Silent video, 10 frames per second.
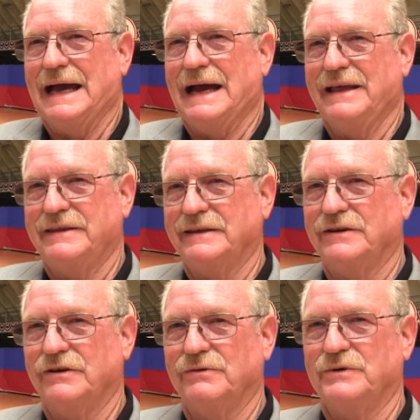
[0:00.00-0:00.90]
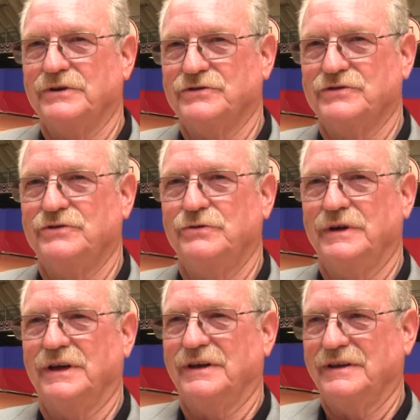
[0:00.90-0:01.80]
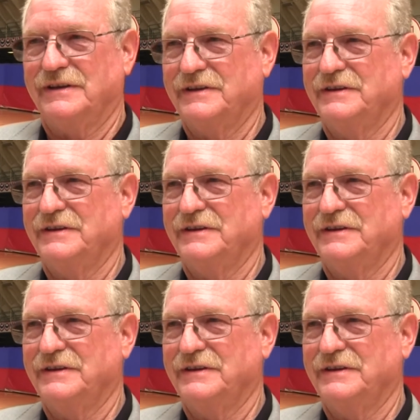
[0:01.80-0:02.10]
I think they're the ones doing